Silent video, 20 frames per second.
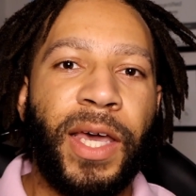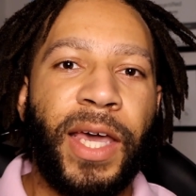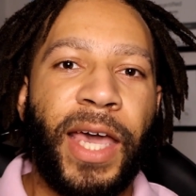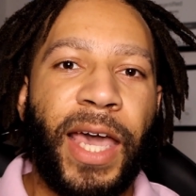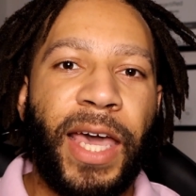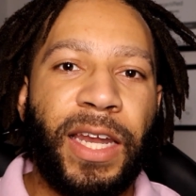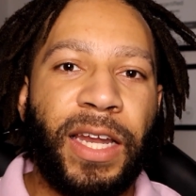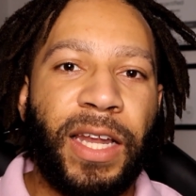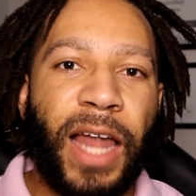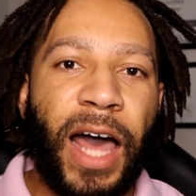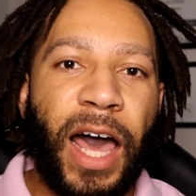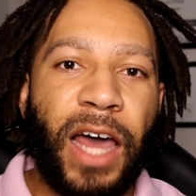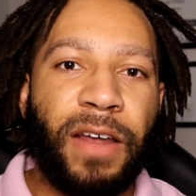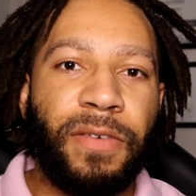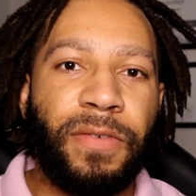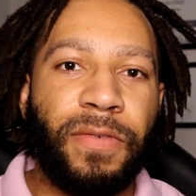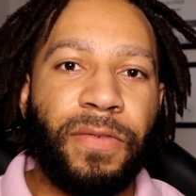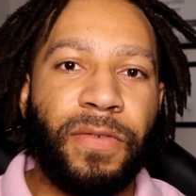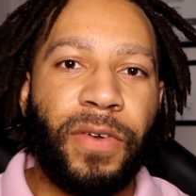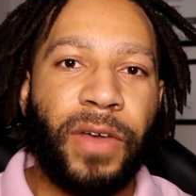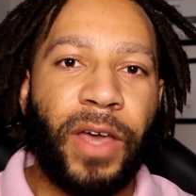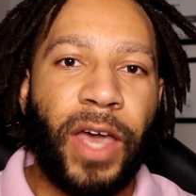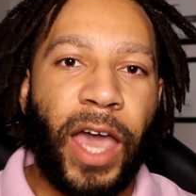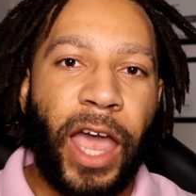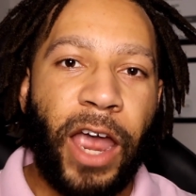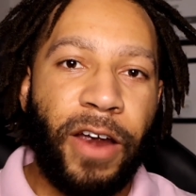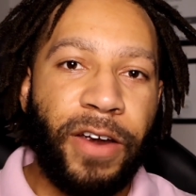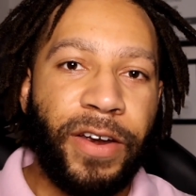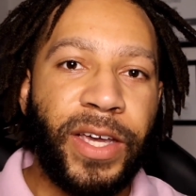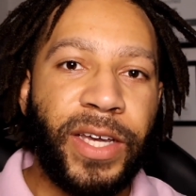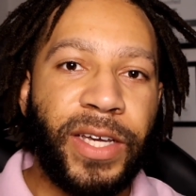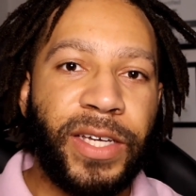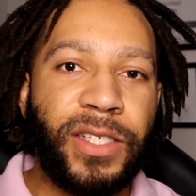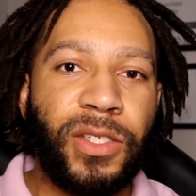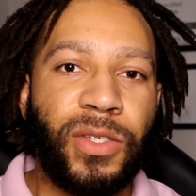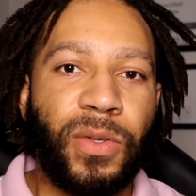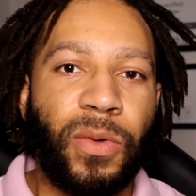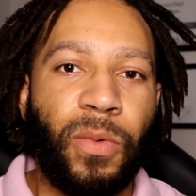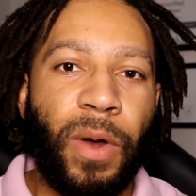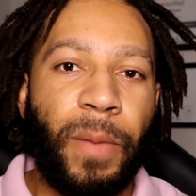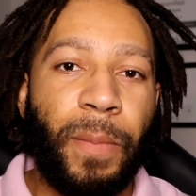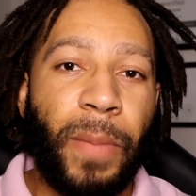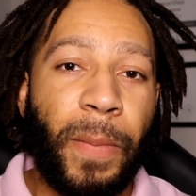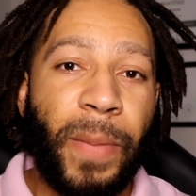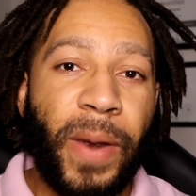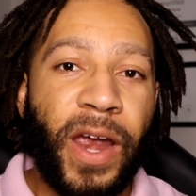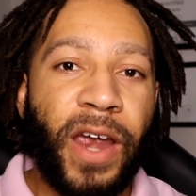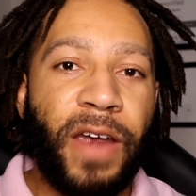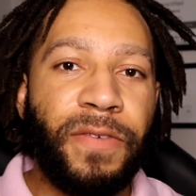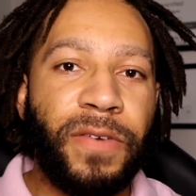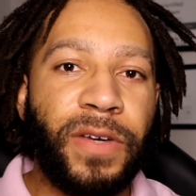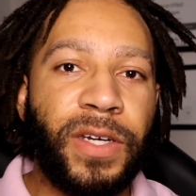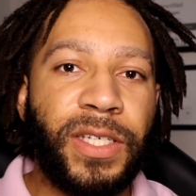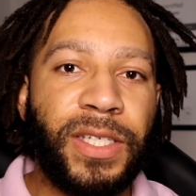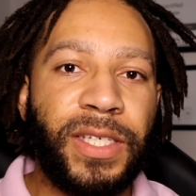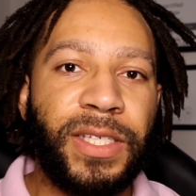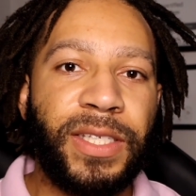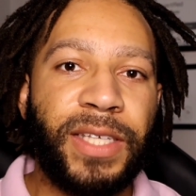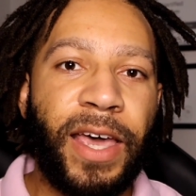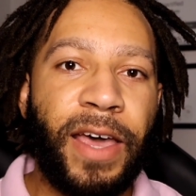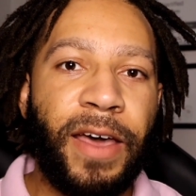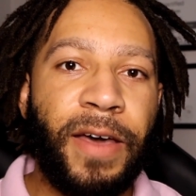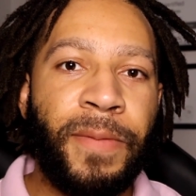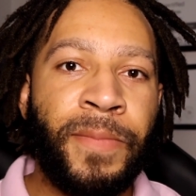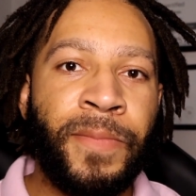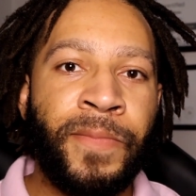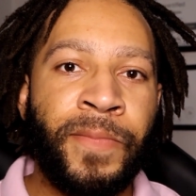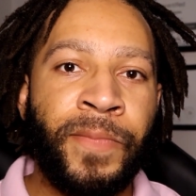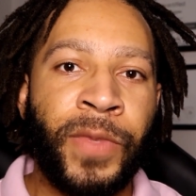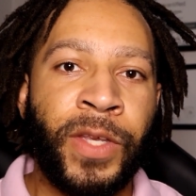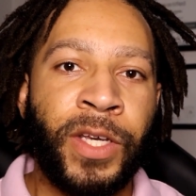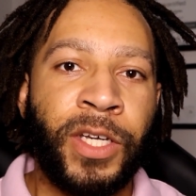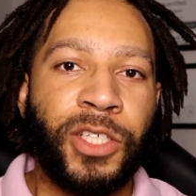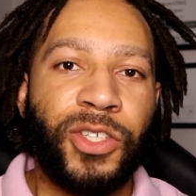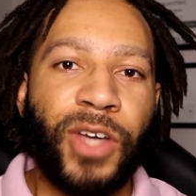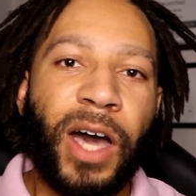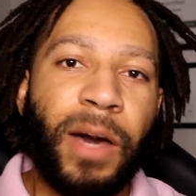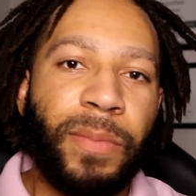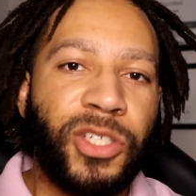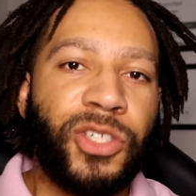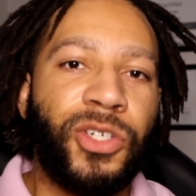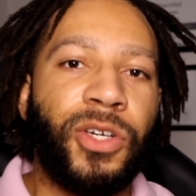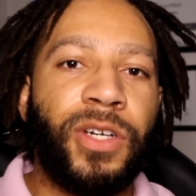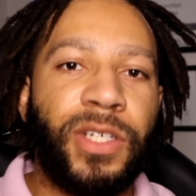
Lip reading: in a lot of areas when preparing for this exam. So I'll be sure to